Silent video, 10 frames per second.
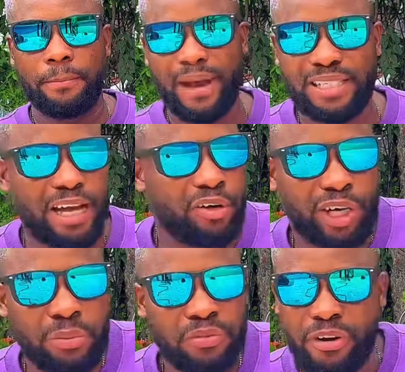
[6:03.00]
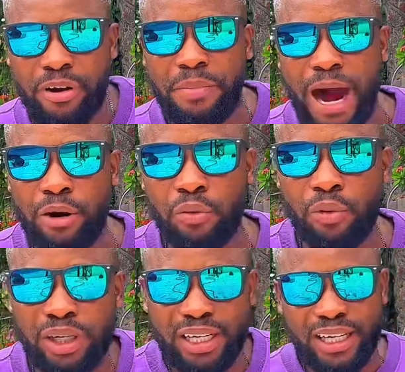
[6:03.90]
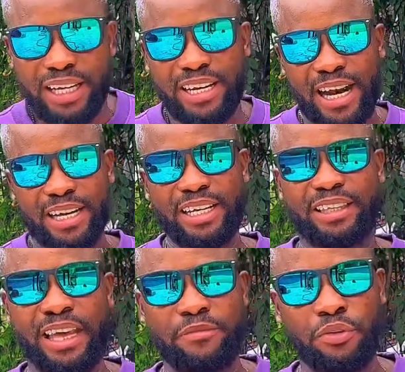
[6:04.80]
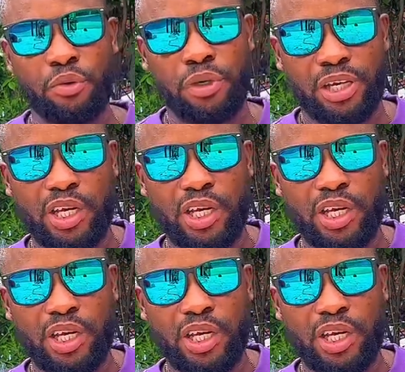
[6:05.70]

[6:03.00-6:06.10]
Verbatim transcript: But Sarkodie be very bad, though. In an interview,